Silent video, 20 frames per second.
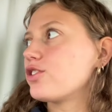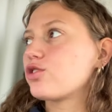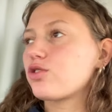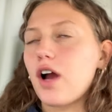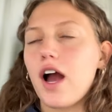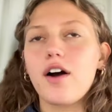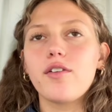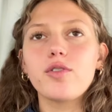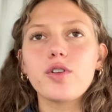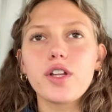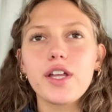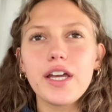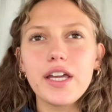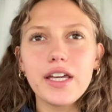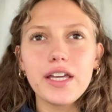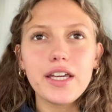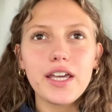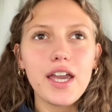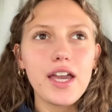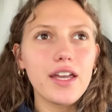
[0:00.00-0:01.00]

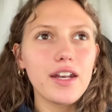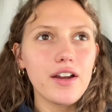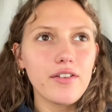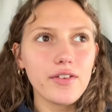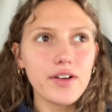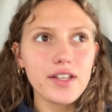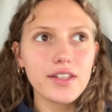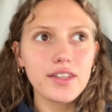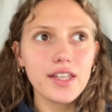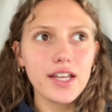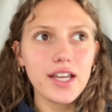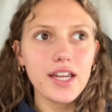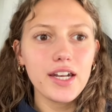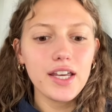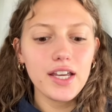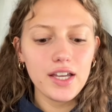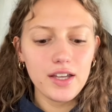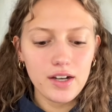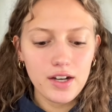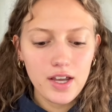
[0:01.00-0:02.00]
traveling and everything in
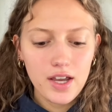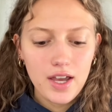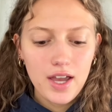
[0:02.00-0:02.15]
it.